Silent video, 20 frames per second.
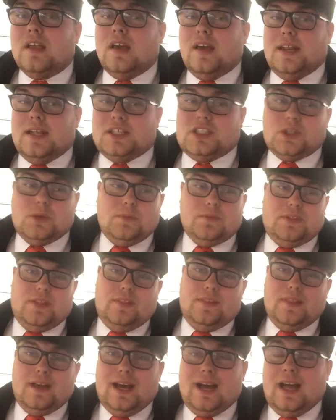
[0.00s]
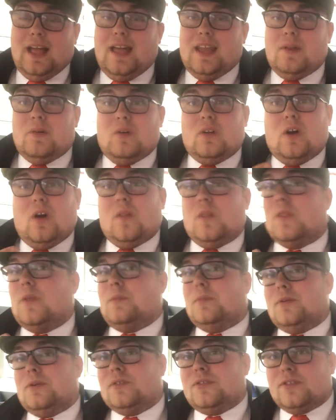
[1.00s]
And it's something that anyone on the
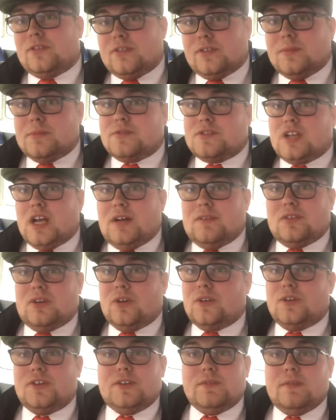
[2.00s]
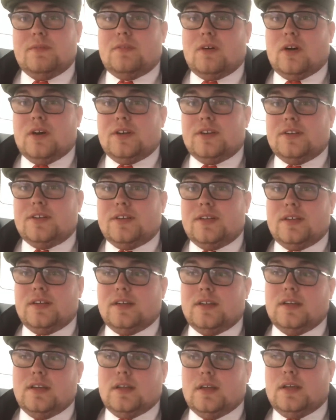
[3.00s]
bus themselves couldn't have avoided.
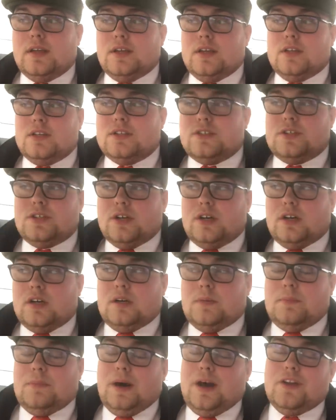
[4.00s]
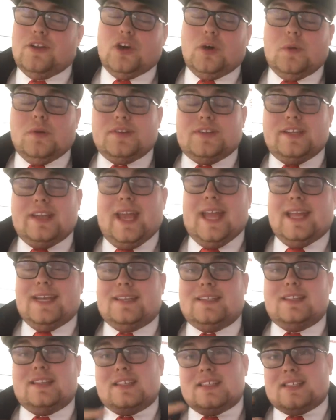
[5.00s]
But I don't want to get
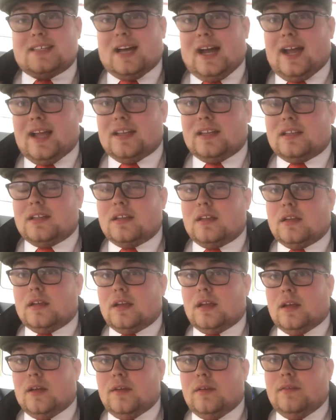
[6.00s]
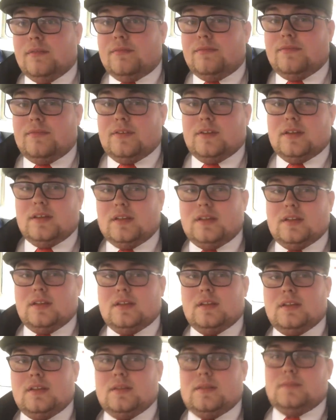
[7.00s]
into the side of
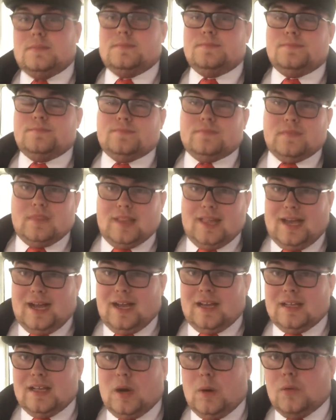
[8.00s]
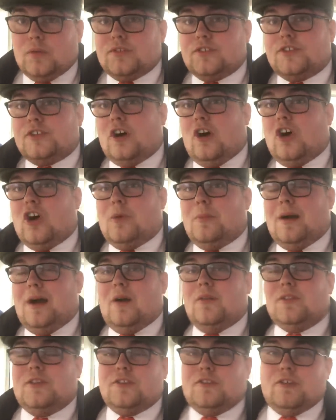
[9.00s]
that. I want to talk
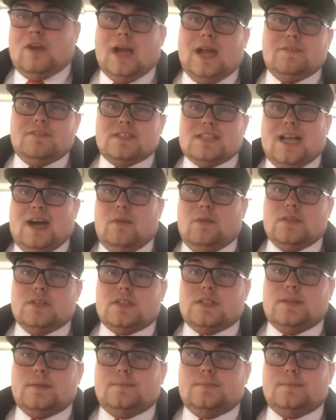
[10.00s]
about the driver's hours.